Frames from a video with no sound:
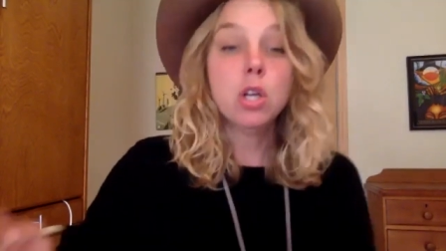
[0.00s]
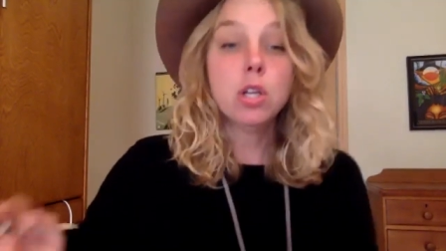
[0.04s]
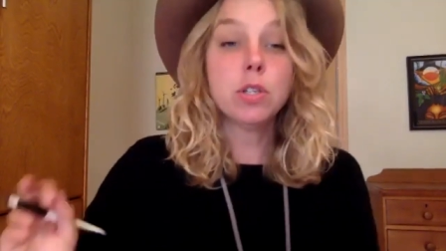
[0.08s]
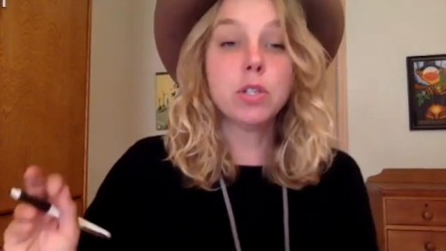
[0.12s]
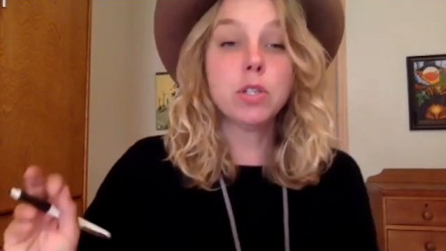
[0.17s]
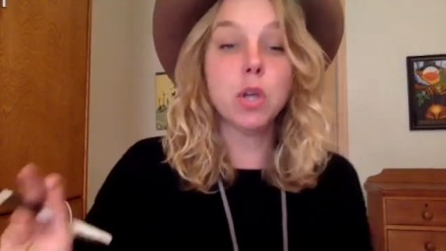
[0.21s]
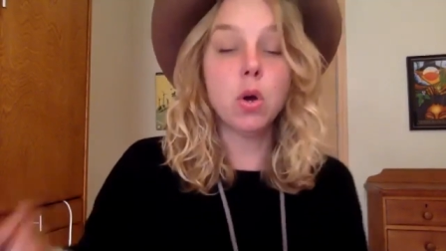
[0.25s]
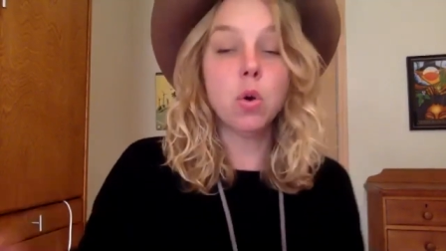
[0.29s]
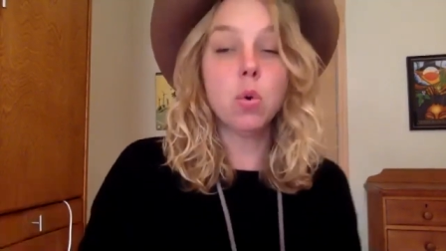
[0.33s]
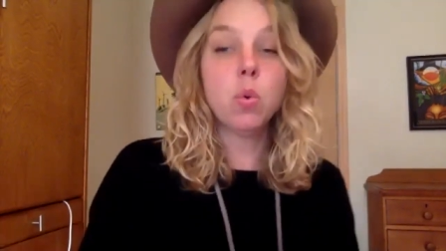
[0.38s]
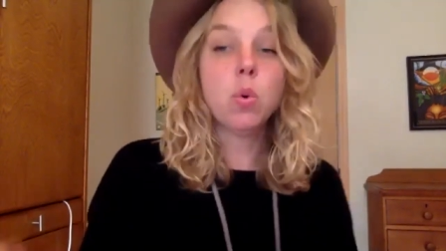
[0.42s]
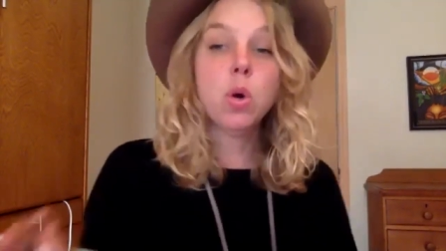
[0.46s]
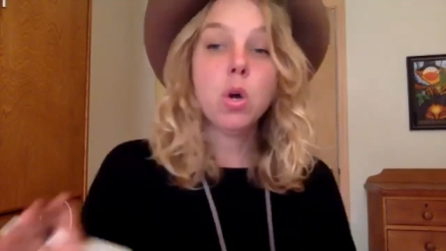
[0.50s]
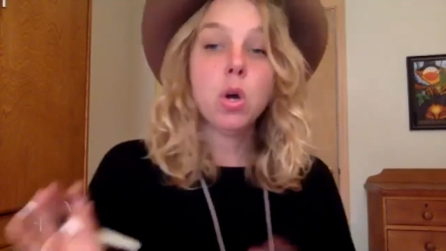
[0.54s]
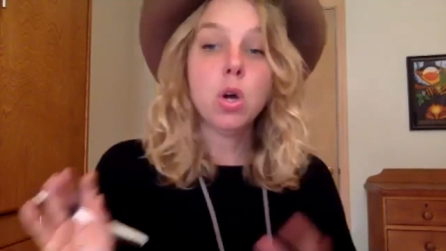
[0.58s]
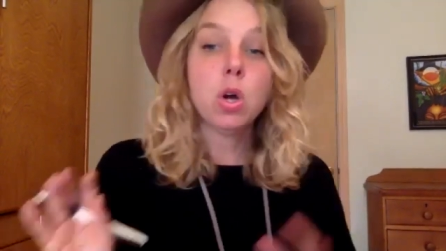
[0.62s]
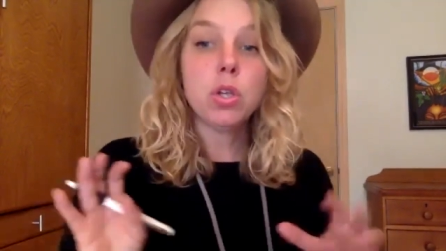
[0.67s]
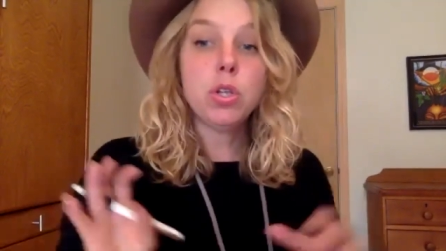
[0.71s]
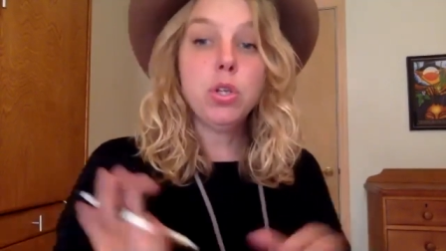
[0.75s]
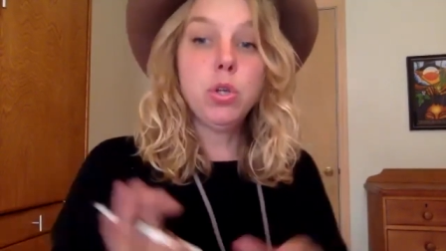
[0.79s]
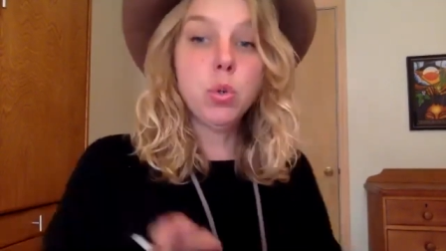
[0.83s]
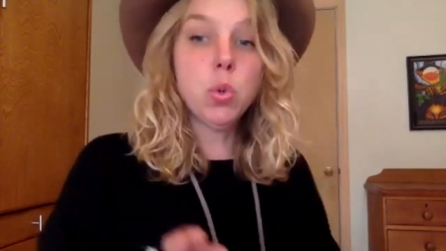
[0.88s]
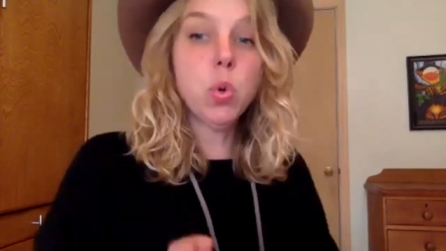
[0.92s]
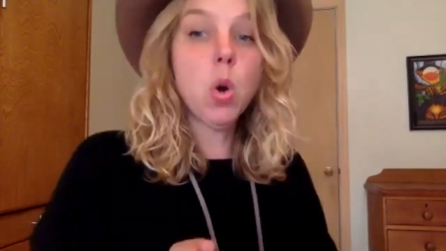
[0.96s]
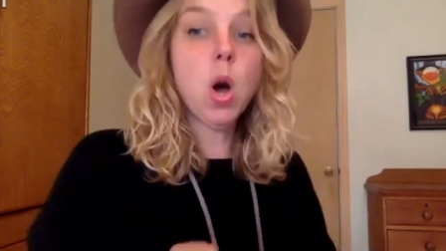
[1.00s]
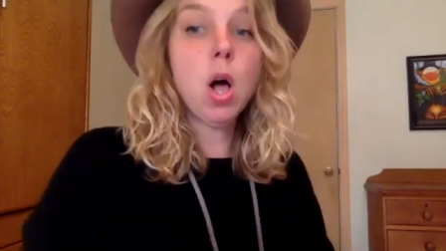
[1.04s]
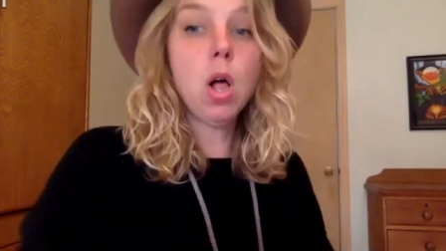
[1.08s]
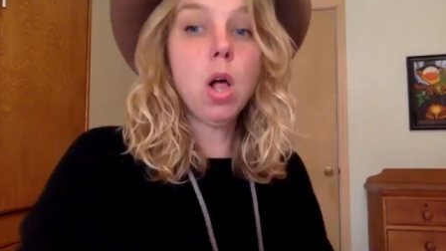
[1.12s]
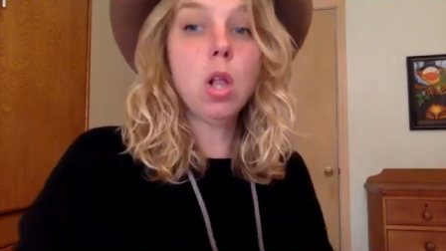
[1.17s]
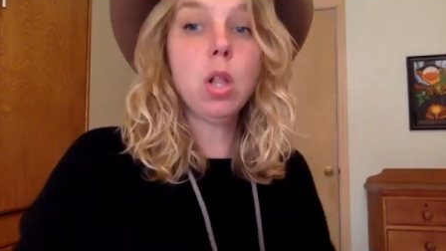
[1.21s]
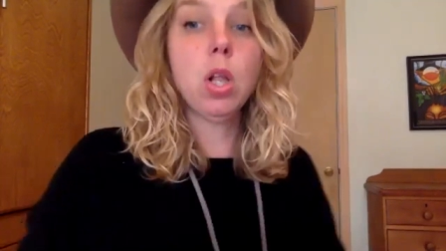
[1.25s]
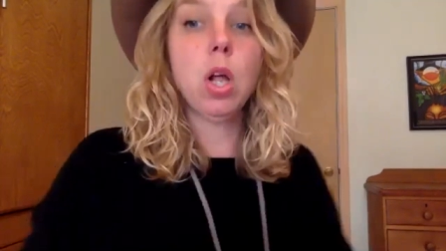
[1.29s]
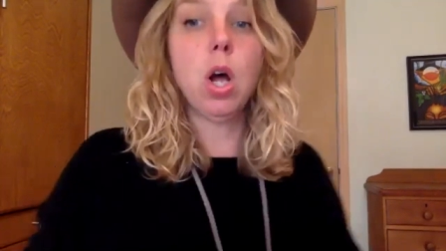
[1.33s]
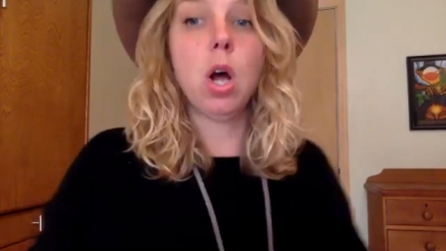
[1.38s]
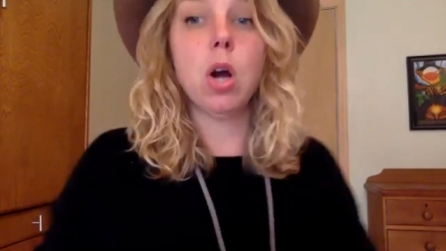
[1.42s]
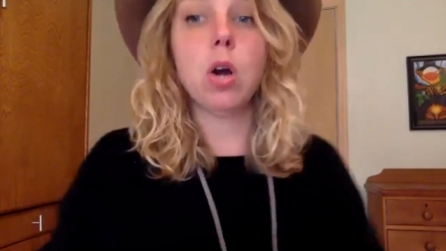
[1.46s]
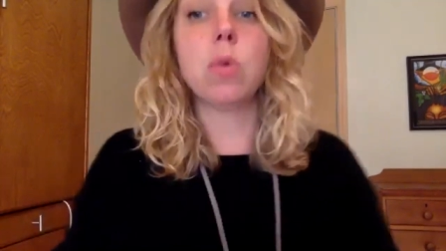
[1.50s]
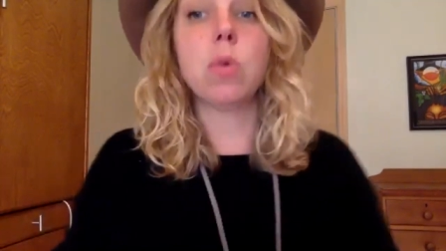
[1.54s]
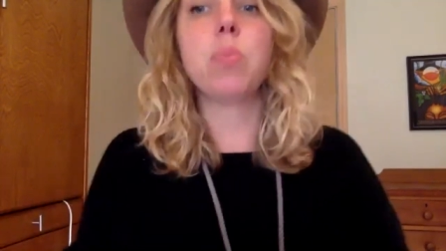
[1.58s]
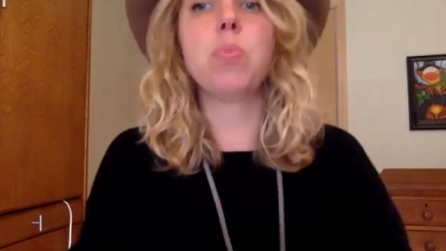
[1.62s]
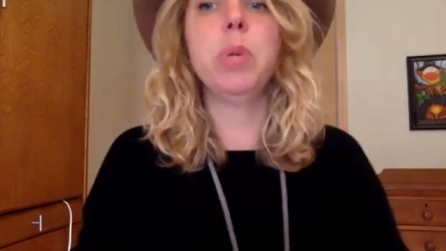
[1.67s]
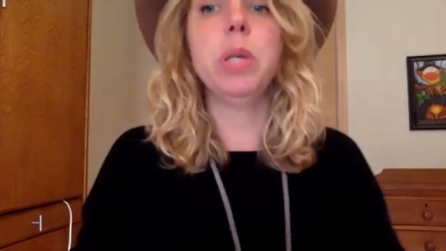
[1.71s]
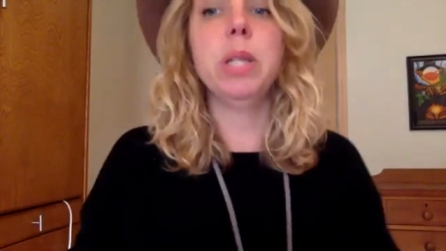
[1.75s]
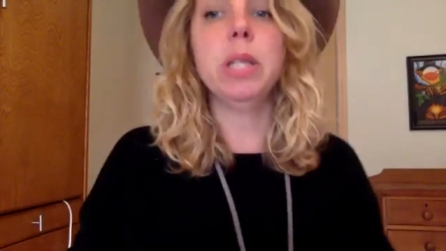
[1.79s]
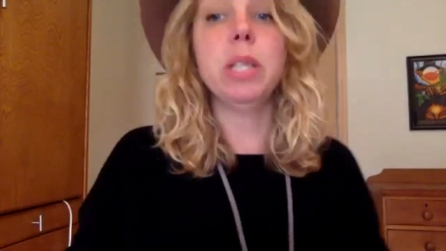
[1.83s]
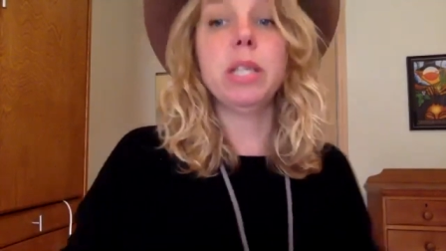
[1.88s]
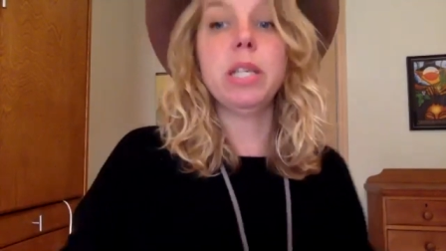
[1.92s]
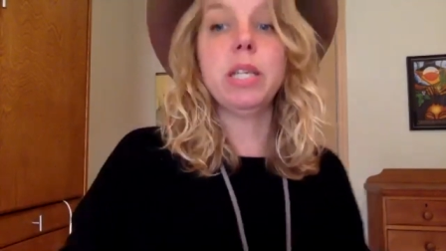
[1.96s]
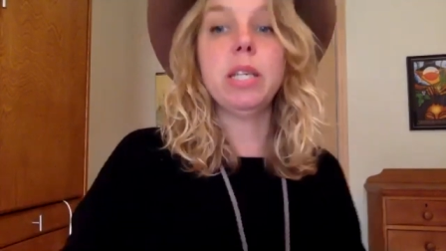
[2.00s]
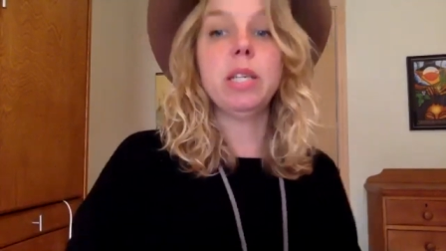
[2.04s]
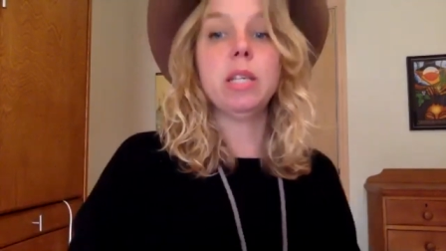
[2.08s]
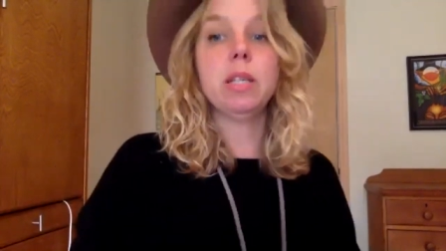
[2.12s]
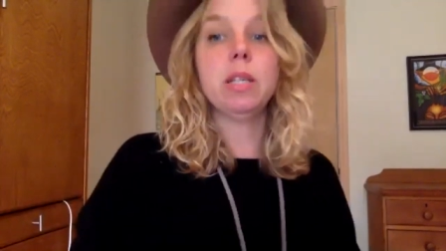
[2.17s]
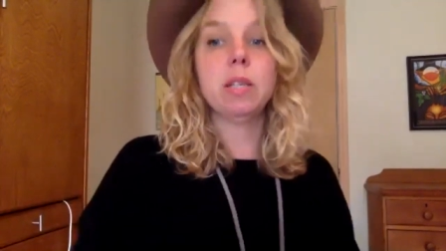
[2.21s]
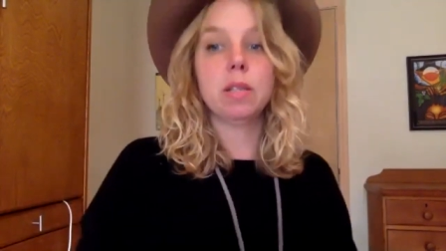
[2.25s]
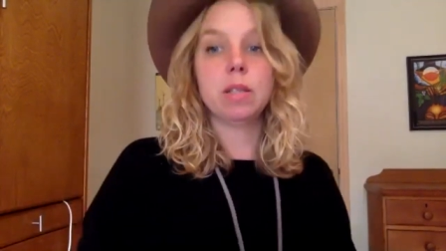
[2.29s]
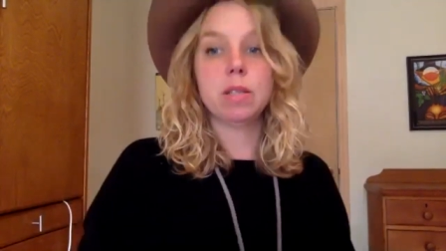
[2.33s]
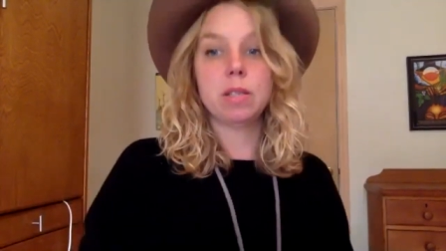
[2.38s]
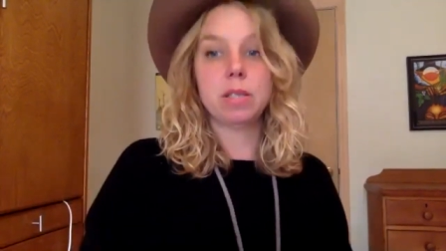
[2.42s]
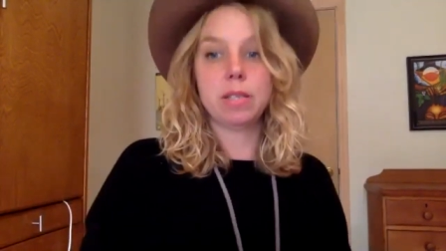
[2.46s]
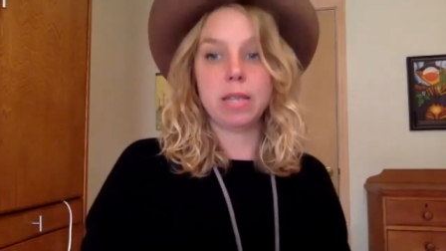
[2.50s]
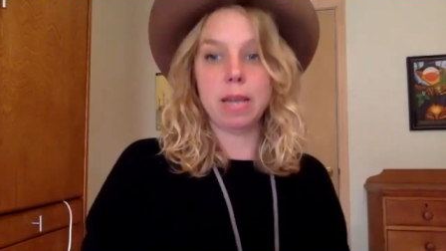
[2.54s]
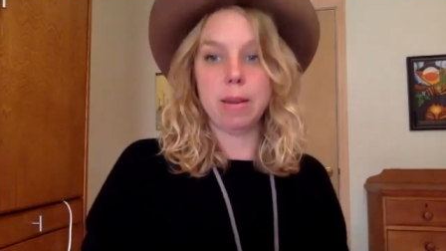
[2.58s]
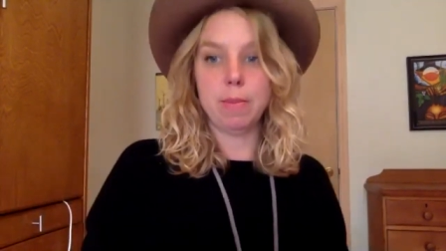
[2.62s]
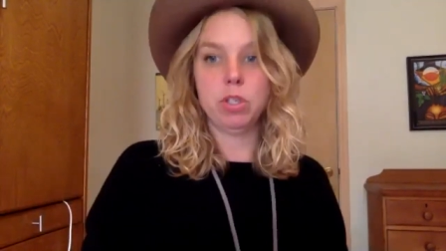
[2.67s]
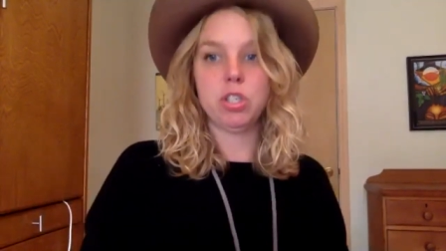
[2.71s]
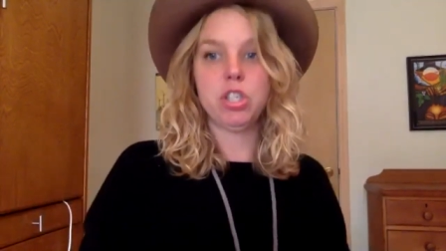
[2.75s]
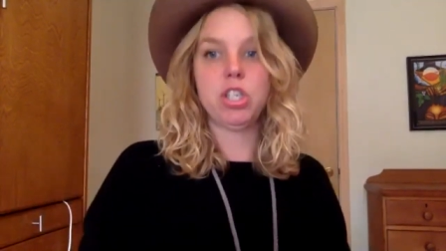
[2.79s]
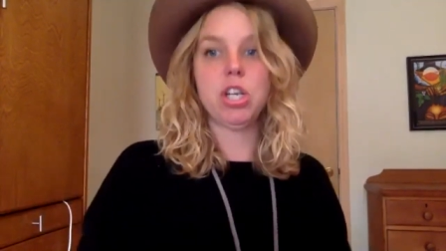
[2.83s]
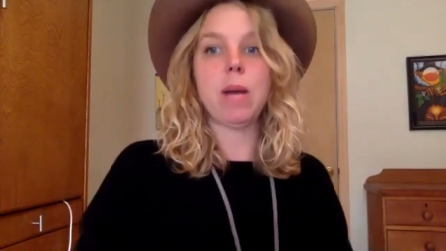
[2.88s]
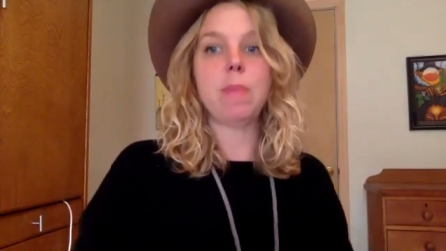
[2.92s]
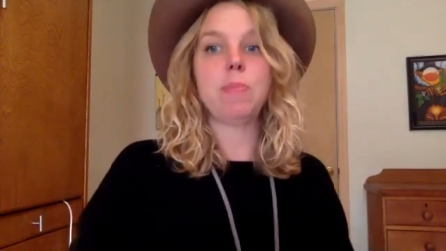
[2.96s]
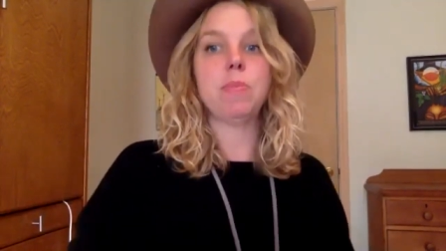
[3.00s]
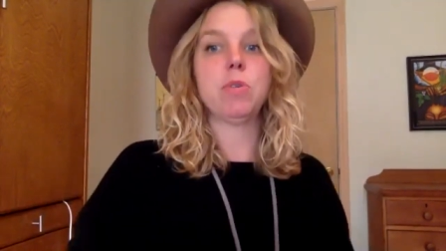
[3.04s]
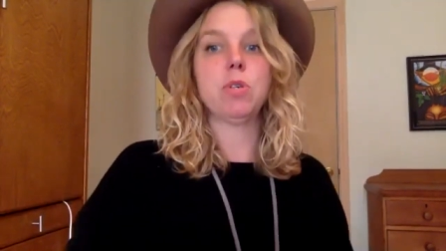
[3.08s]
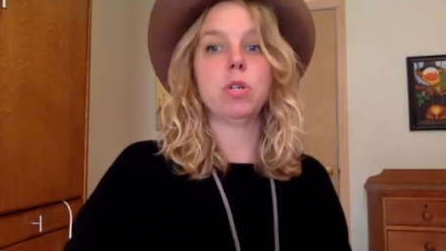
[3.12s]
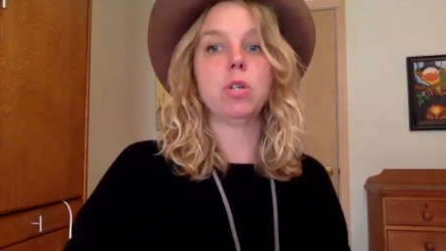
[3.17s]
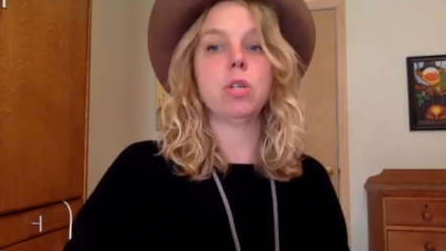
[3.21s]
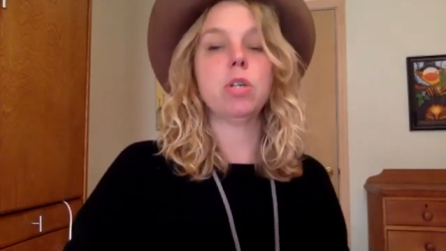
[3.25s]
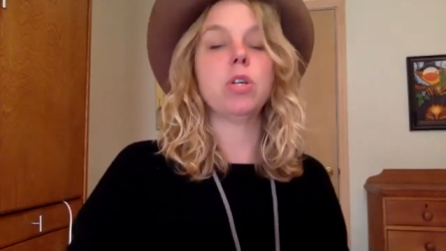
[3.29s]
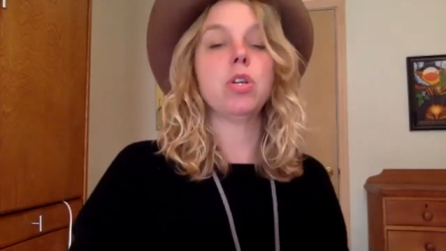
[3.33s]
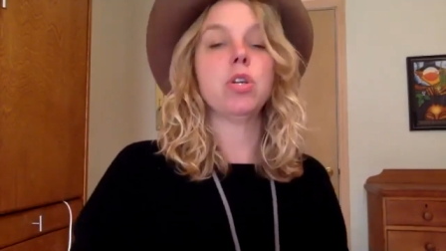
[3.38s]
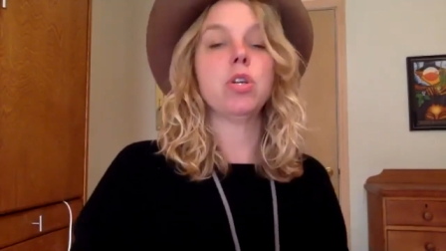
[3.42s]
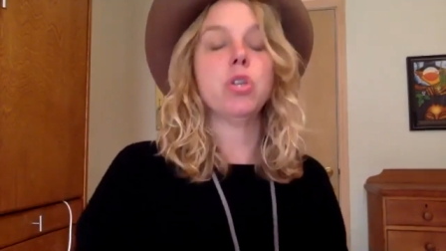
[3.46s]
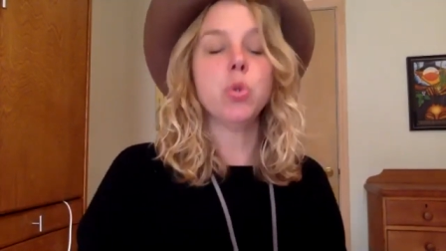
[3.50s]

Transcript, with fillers: So you all are really sample chapter,